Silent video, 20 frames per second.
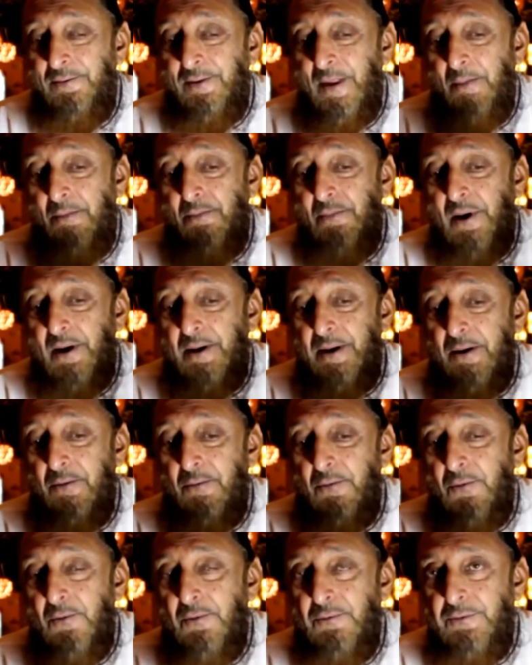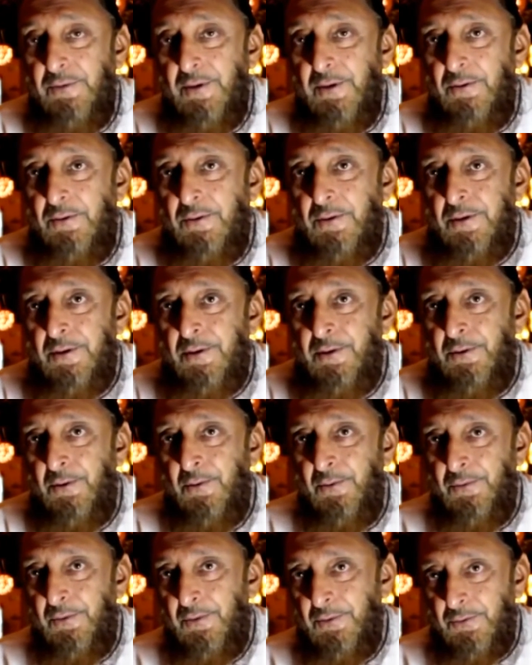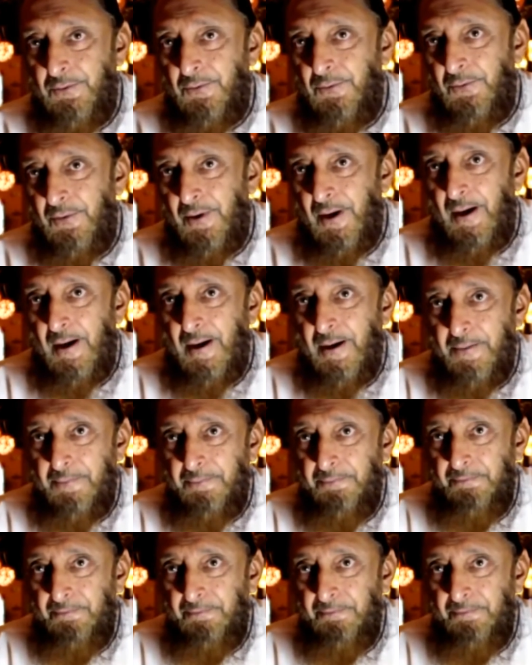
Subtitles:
Somebody wrote into the Torah